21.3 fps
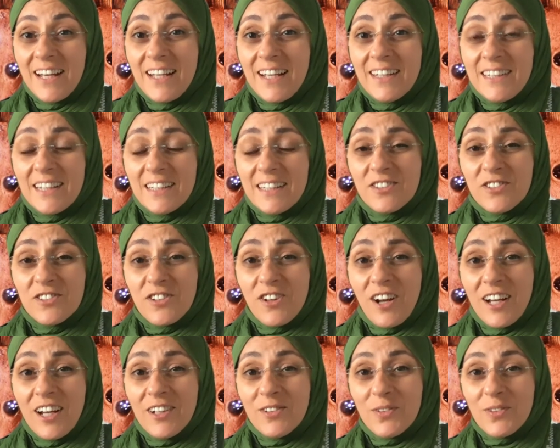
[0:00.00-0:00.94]
yet
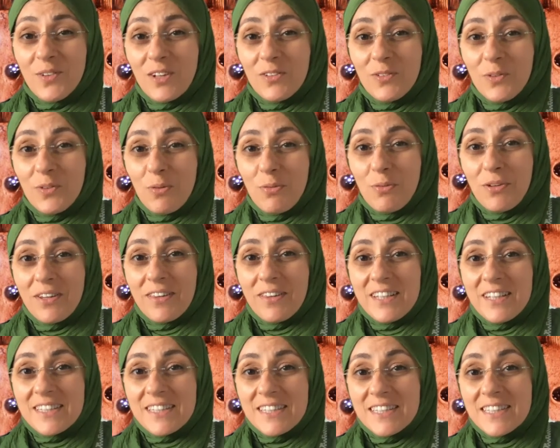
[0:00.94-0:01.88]
trying to cut over
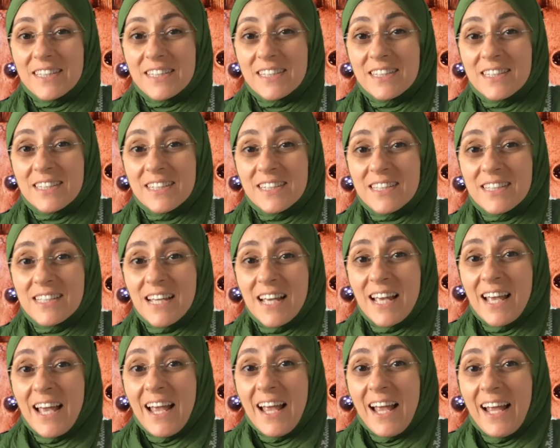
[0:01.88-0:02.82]
these distances
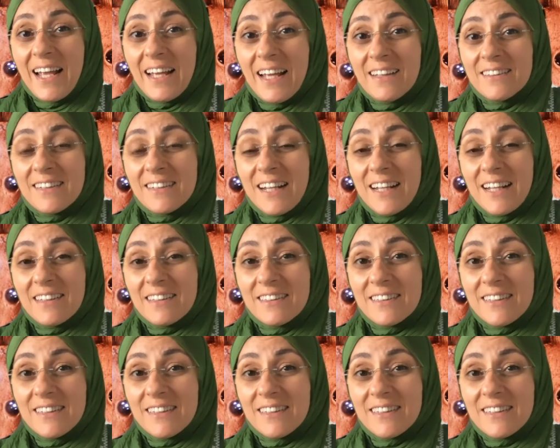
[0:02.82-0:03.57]
and get